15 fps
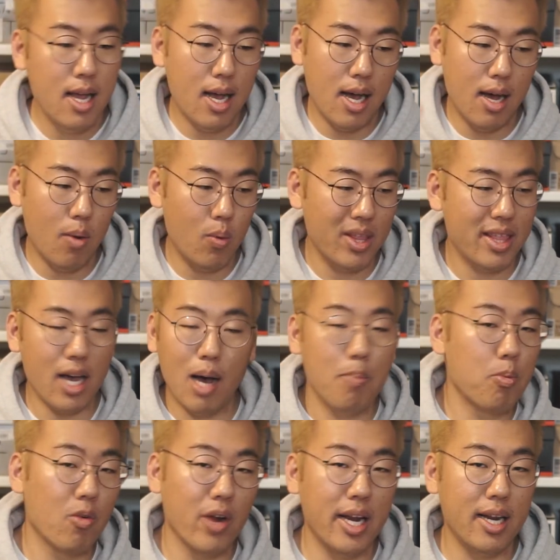with
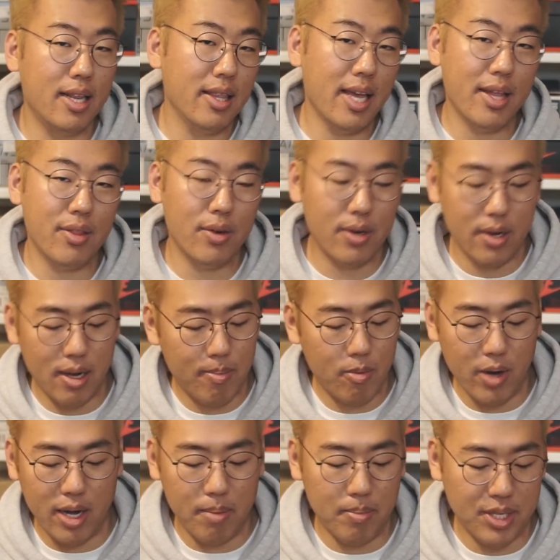upgraded leather,
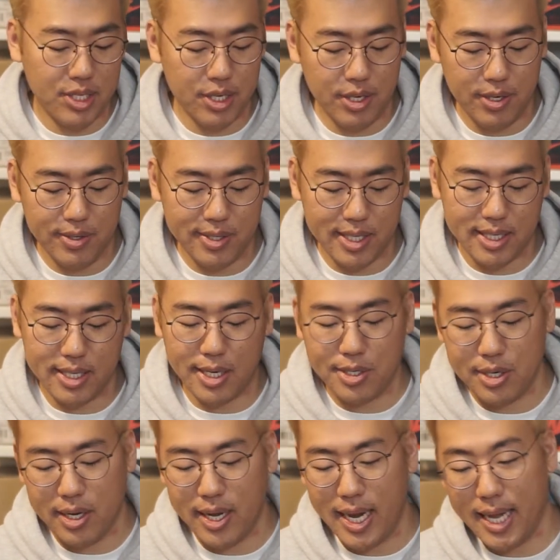upgraded materials,
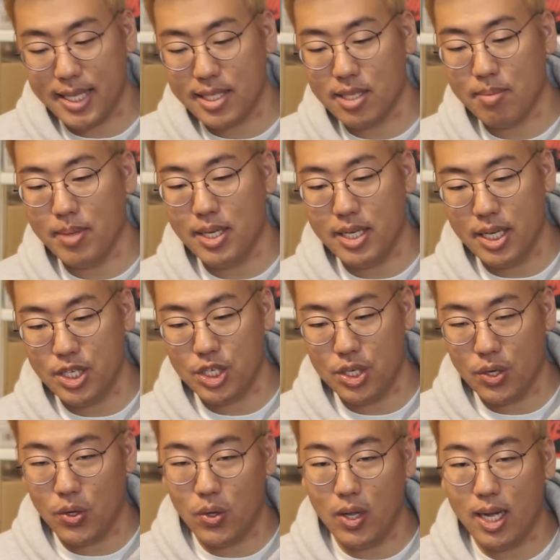etc., and some
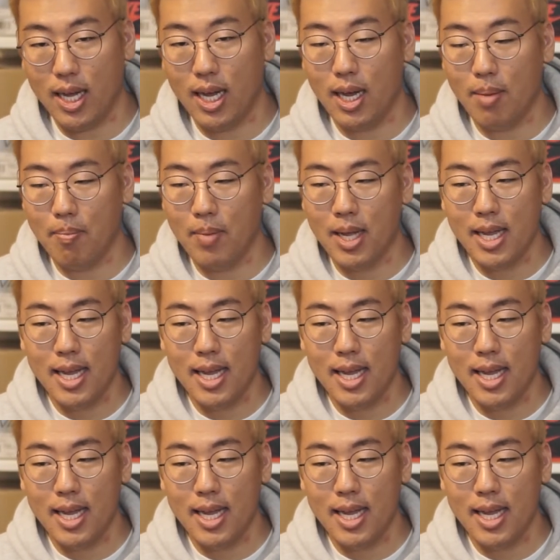additional